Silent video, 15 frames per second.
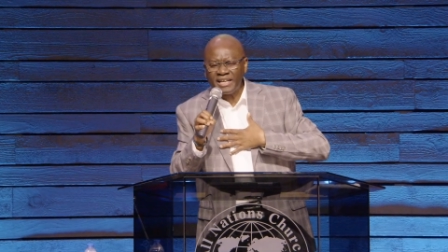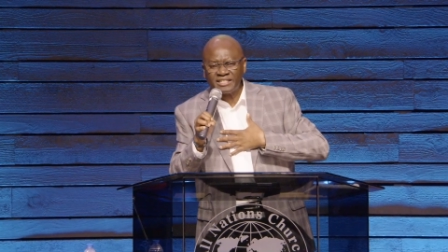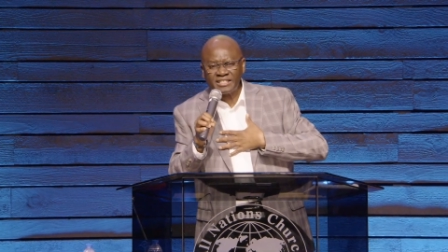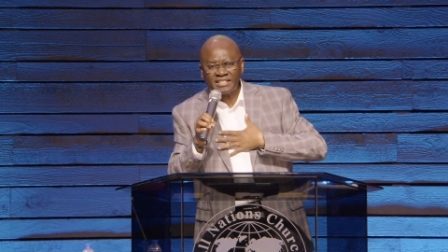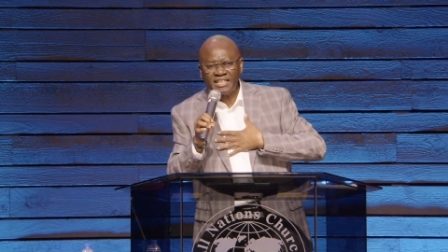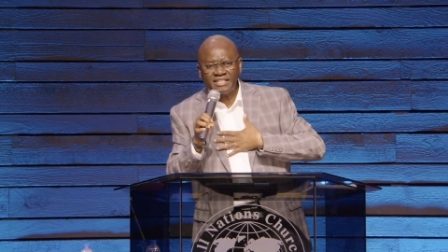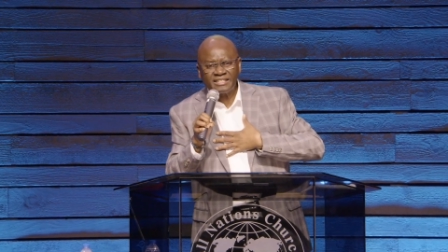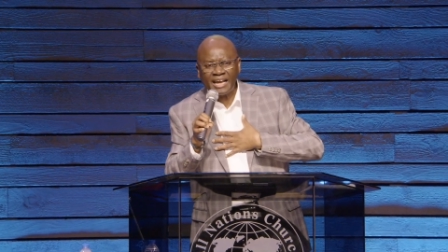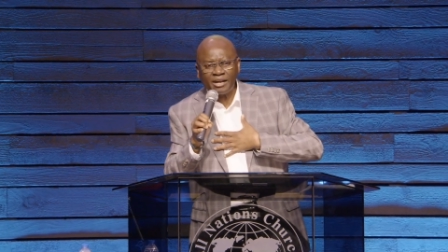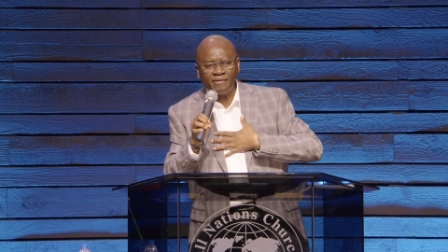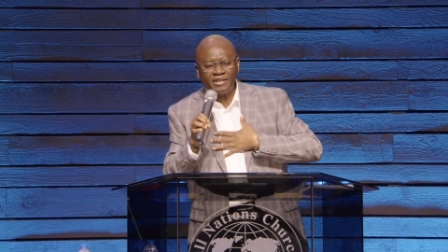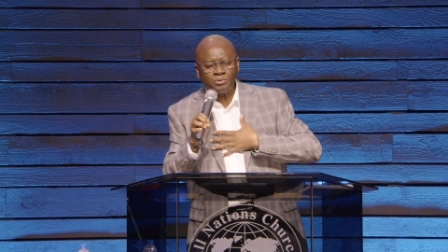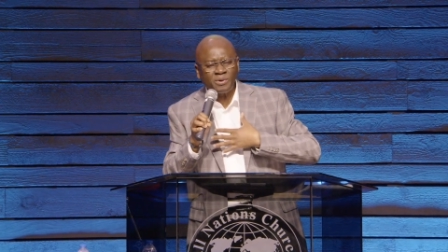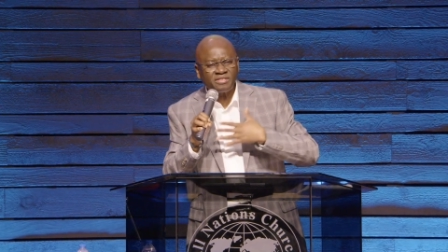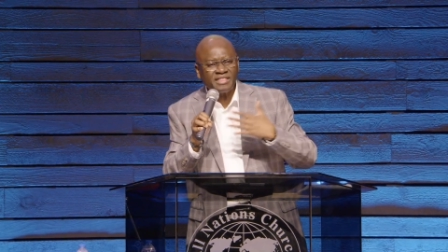places inside
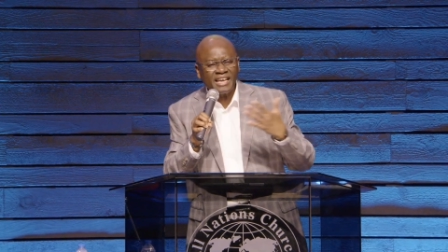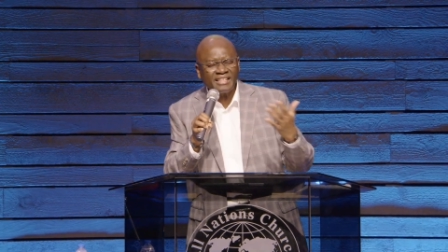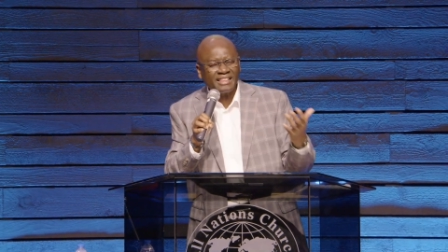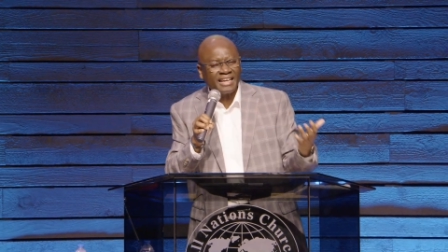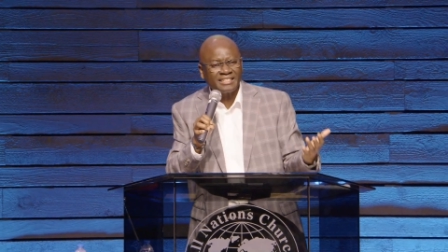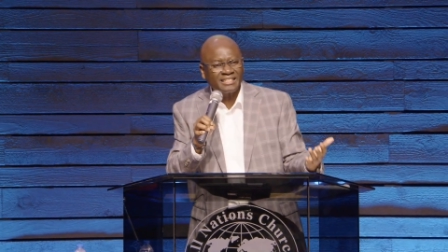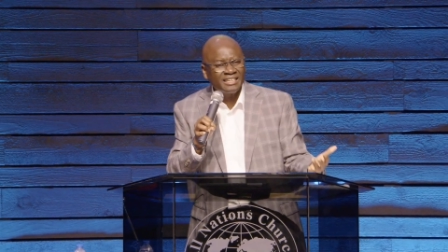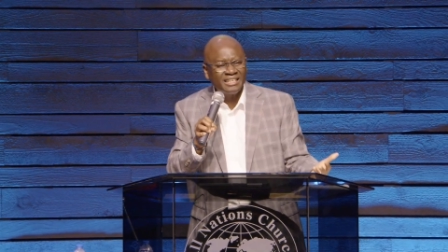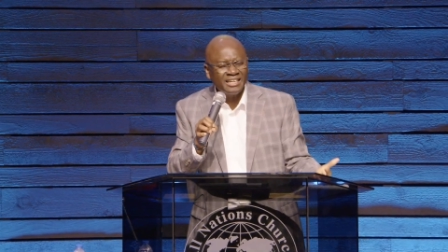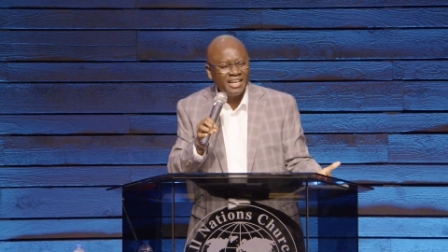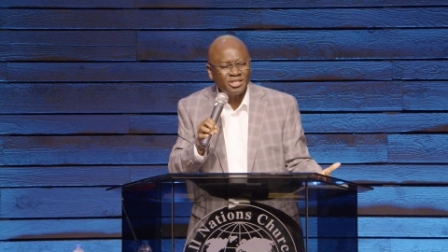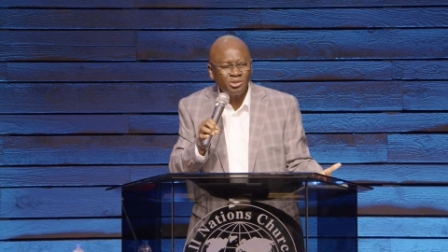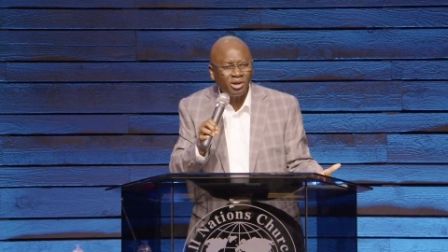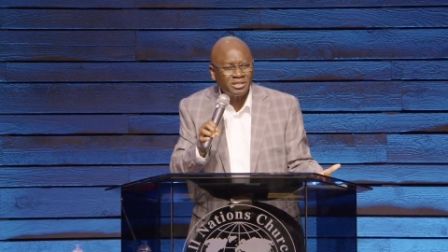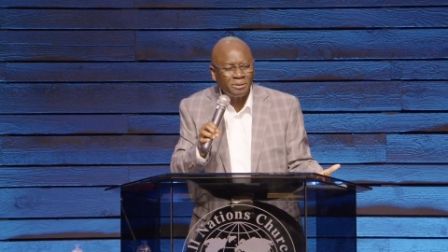of us, we think that
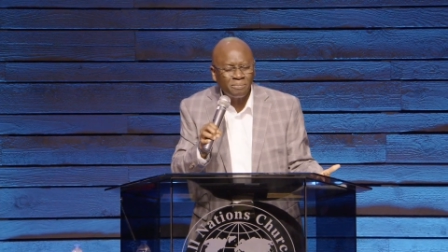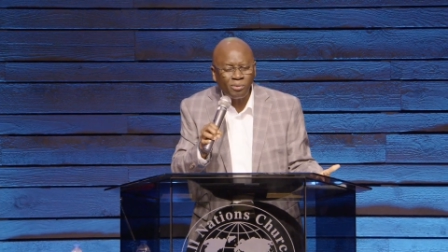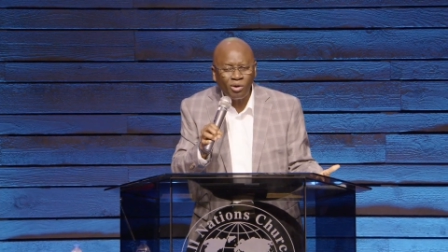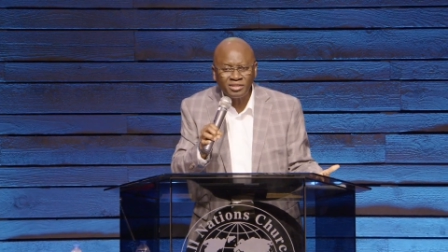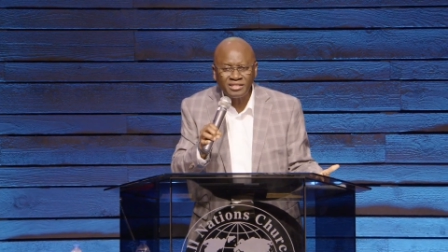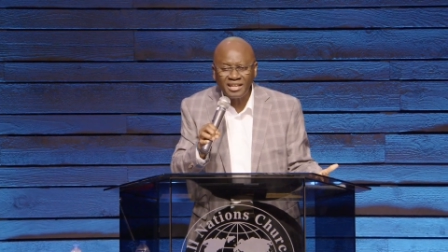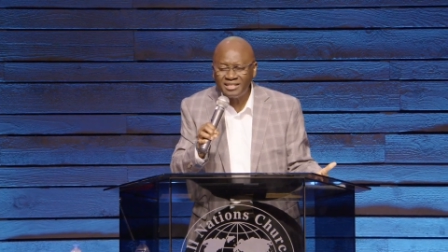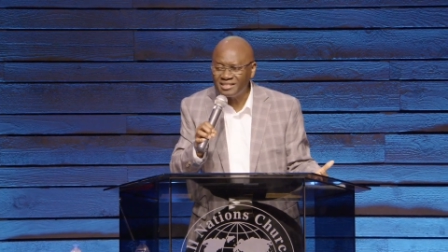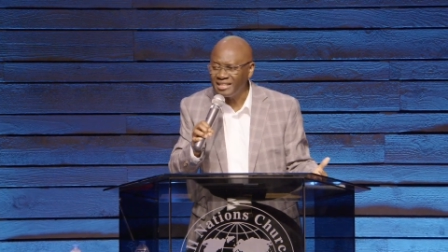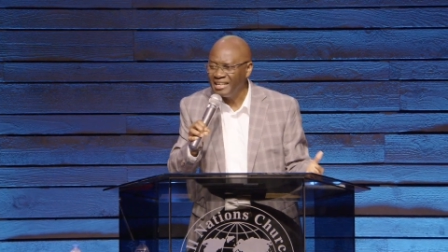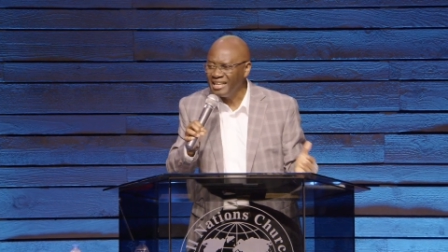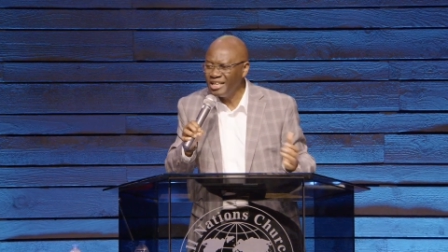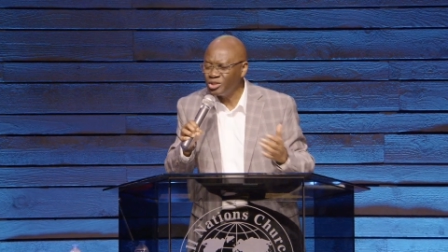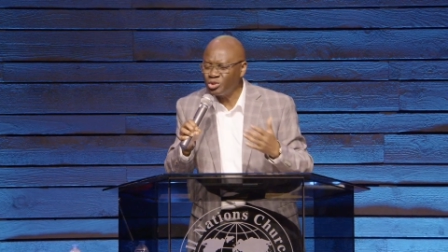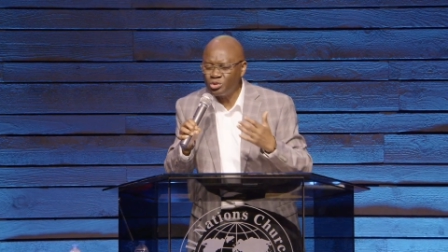it's not important,
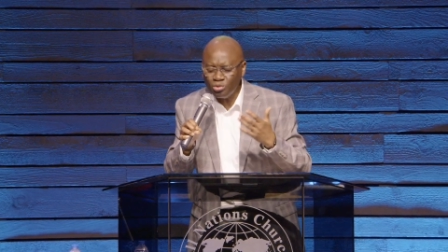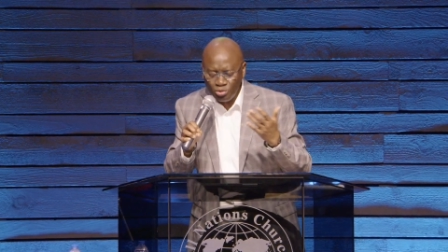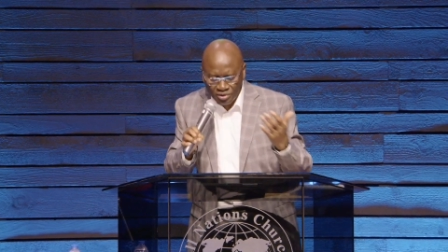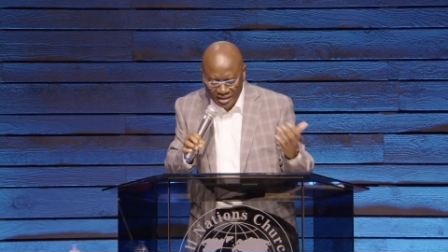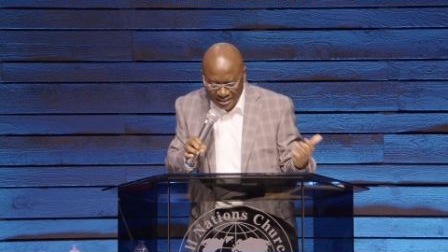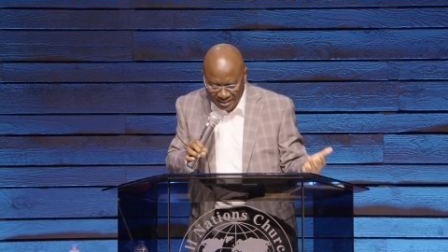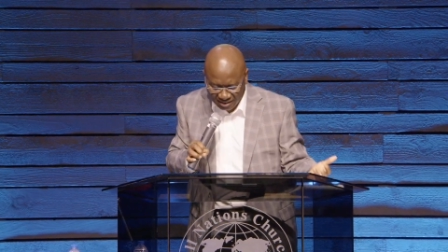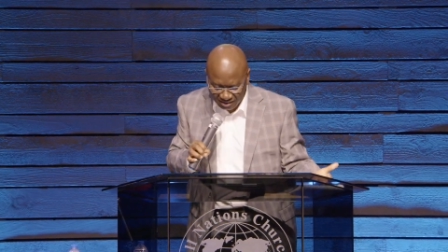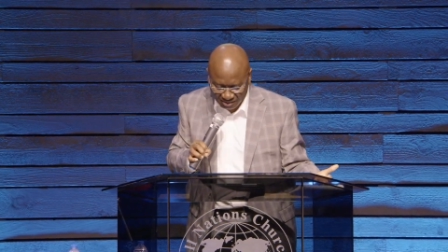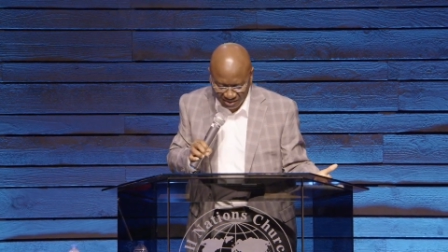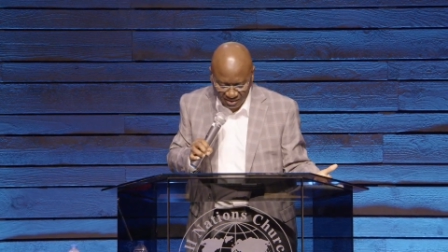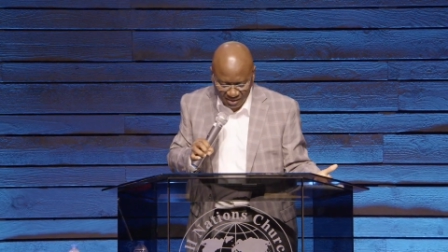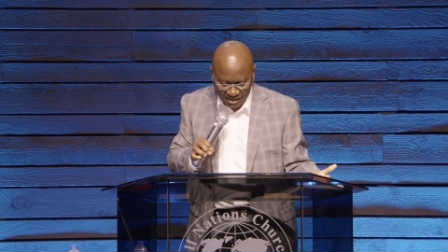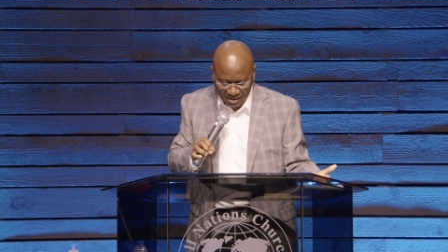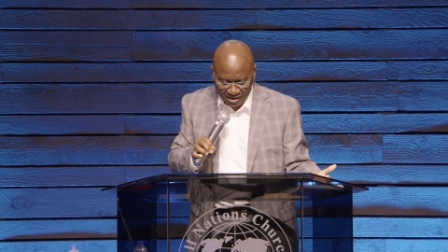it's too little.
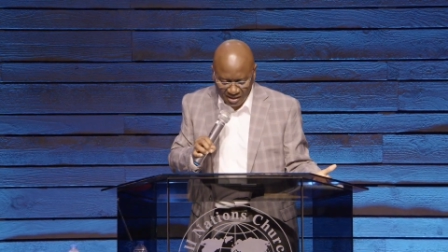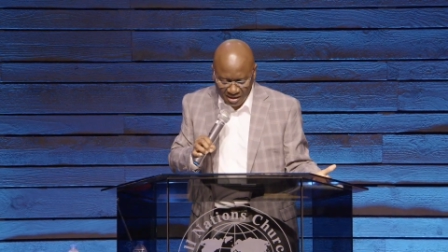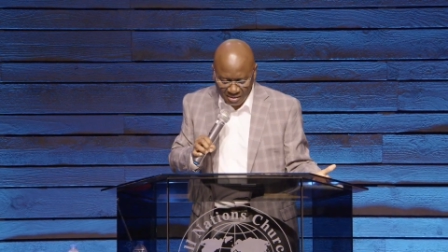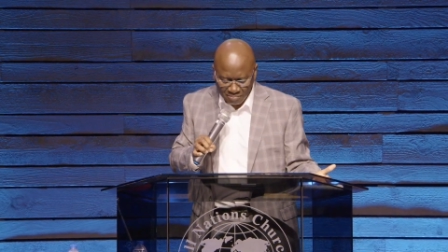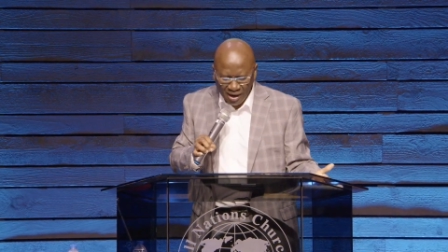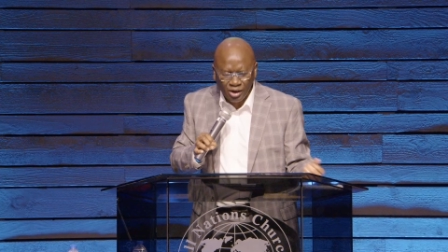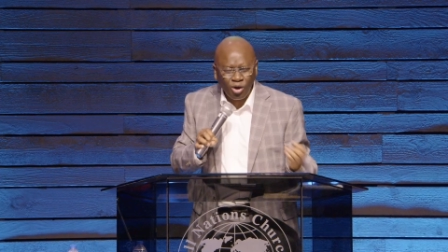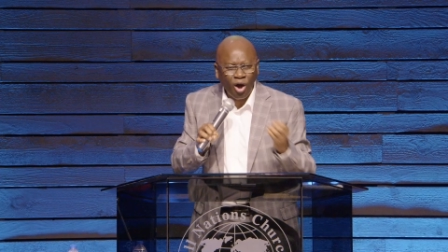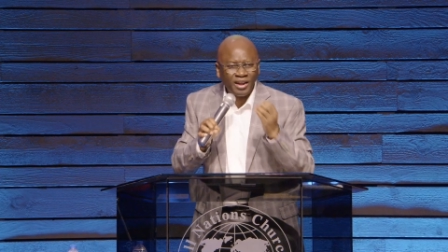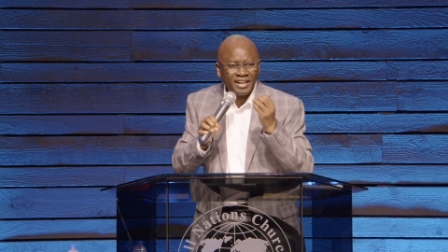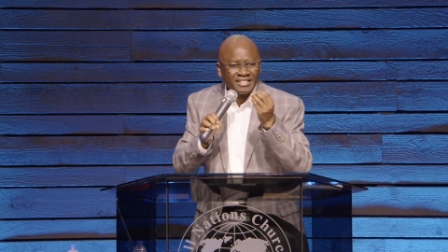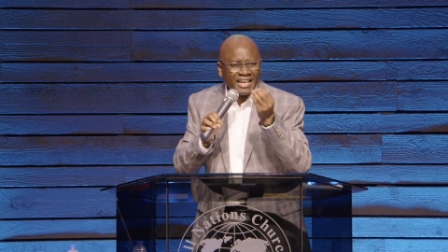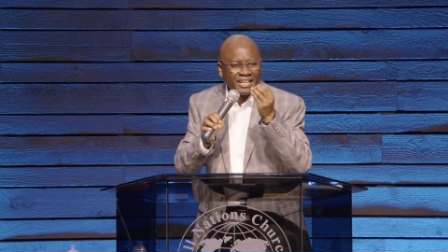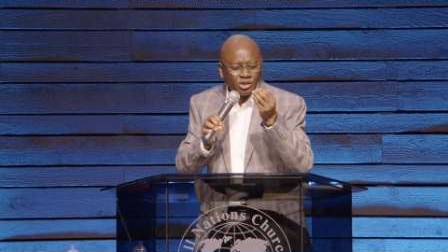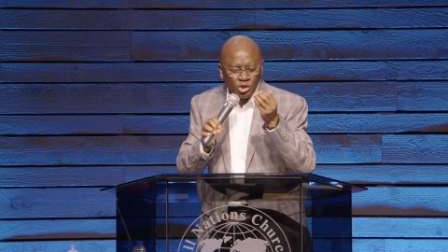But God
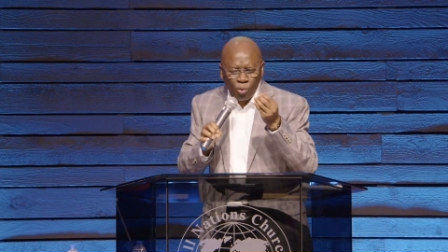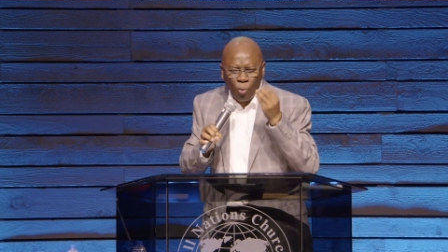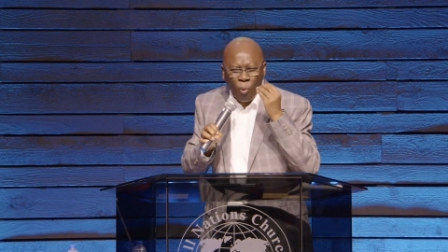is asking,